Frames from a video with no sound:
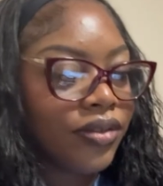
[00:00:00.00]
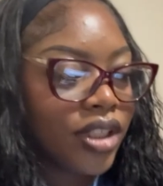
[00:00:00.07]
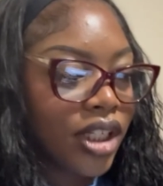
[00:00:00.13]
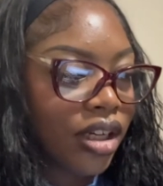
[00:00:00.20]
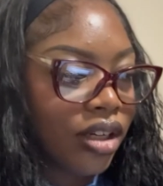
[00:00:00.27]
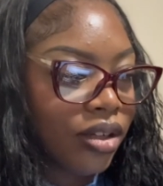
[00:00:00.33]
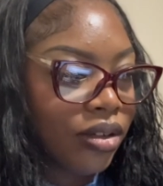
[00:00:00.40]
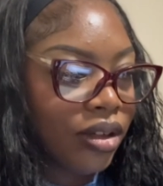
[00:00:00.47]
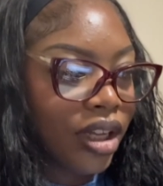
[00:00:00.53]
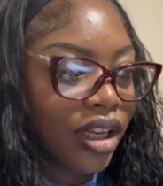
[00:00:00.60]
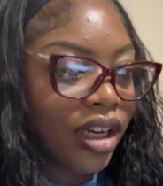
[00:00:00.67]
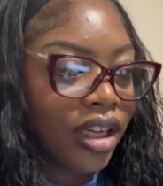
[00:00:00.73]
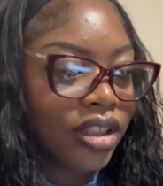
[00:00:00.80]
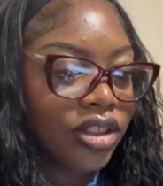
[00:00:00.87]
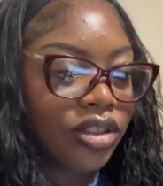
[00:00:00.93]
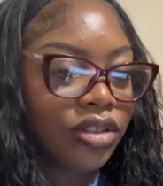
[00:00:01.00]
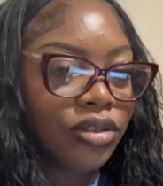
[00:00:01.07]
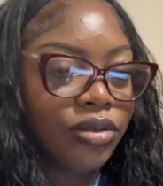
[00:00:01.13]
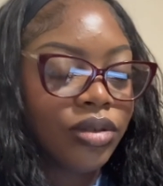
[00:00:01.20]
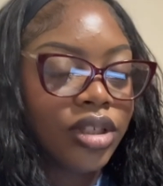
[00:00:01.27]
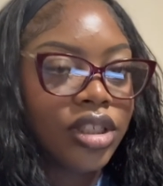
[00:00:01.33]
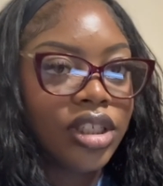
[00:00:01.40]
channel, and I just
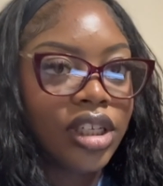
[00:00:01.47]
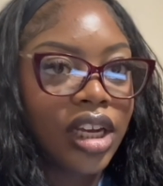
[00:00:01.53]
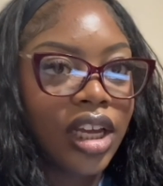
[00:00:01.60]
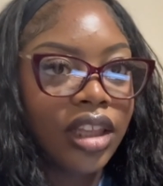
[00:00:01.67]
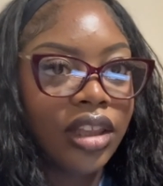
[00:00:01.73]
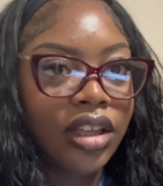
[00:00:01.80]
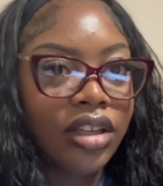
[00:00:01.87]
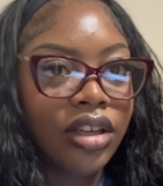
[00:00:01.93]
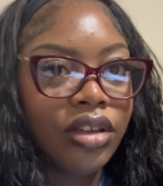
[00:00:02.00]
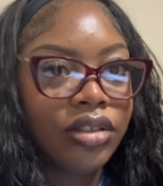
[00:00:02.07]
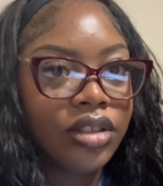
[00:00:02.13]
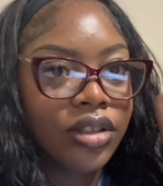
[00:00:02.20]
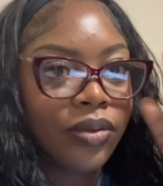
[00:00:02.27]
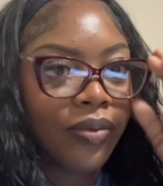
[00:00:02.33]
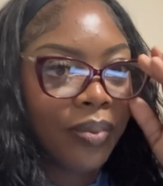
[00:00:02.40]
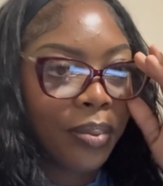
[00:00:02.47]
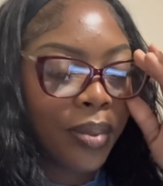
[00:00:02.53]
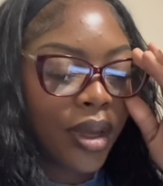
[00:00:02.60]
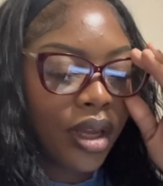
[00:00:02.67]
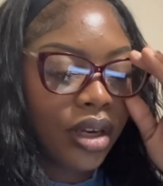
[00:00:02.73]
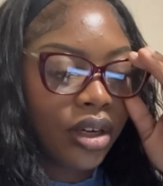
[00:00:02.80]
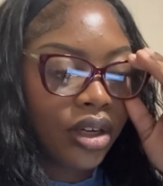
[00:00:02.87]
switched like the YouTube
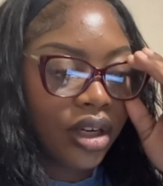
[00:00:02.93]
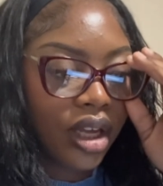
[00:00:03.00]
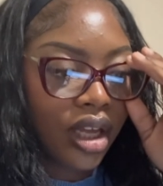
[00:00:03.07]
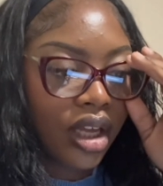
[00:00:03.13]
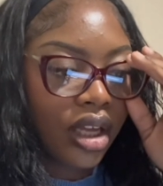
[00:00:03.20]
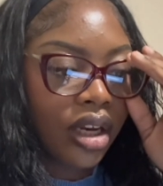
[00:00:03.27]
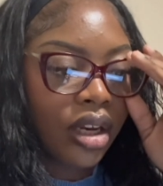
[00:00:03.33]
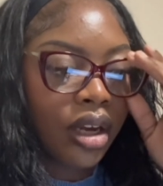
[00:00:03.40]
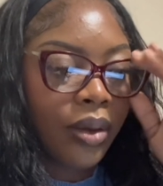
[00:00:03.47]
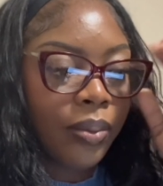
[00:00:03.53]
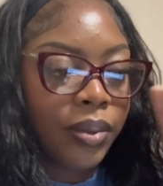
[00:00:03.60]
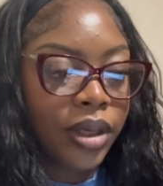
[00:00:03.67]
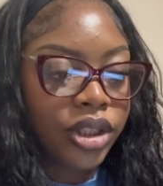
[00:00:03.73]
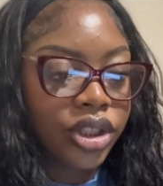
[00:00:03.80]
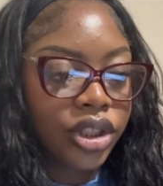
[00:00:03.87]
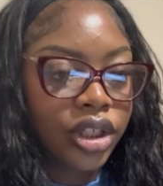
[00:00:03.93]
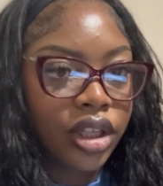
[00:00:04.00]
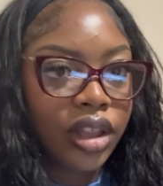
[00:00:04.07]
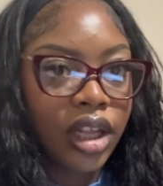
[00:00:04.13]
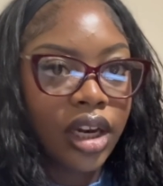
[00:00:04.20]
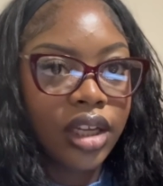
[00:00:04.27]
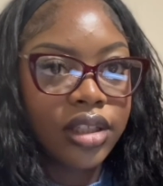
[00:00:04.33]
banner and a picture
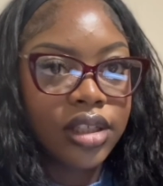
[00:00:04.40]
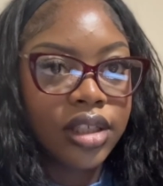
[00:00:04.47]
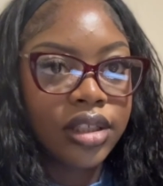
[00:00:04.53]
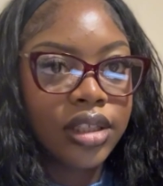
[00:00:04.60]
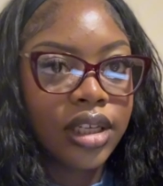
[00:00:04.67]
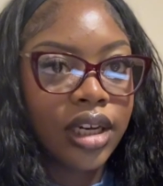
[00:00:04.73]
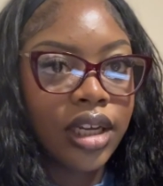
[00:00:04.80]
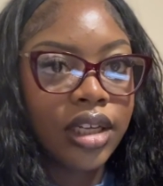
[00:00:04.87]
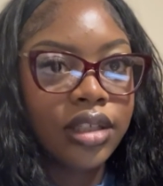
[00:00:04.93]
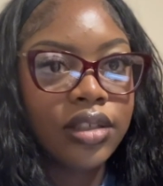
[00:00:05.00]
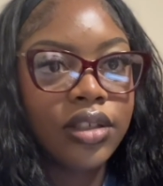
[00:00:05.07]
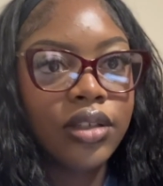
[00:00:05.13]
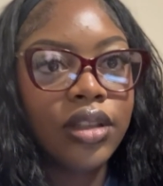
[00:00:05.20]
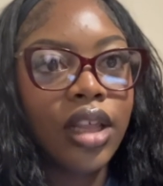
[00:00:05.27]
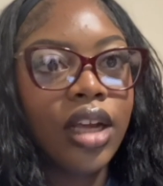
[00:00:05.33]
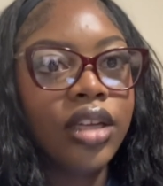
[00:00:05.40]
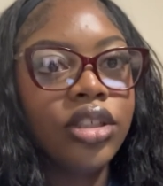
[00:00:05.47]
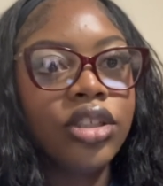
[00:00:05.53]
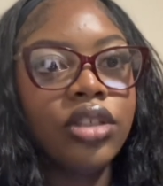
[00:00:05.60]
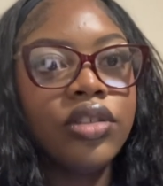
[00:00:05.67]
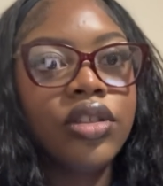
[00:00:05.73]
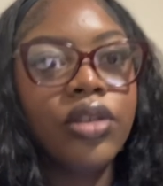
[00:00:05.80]
that I took today. So that is
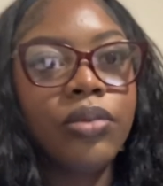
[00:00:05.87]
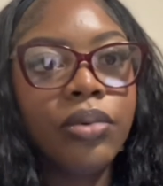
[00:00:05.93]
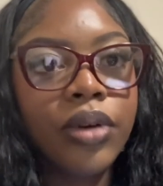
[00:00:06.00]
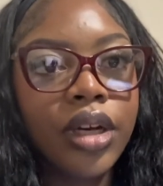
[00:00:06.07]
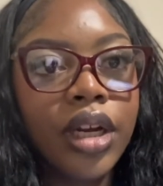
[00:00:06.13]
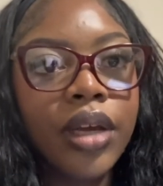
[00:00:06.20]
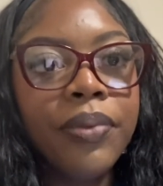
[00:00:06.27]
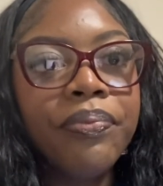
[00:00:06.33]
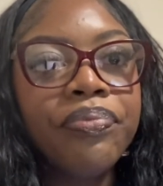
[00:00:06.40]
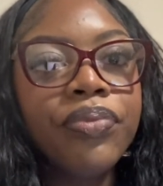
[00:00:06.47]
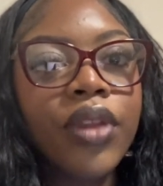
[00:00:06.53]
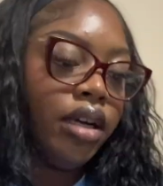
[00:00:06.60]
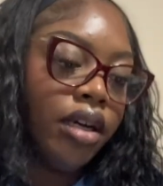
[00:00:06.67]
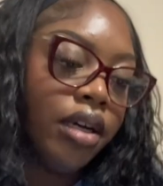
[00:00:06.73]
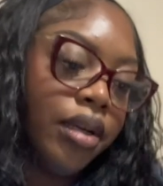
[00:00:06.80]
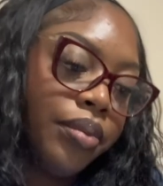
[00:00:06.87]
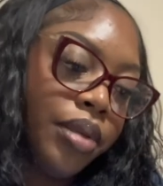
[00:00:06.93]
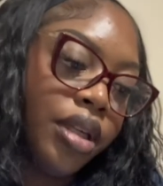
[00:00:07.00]
just so pretty. I'm